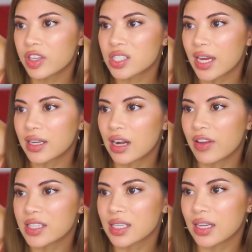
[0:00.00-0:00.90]
This side kind of
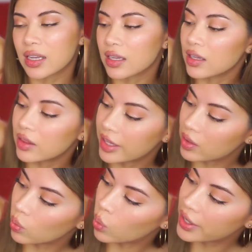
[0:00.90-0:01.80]
has like
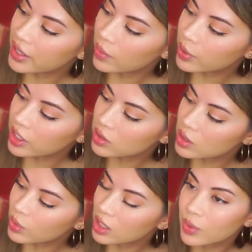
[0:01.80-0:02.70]
like what appears
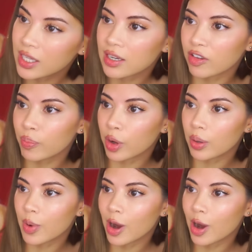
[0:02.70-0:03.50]
to be the beginning of burn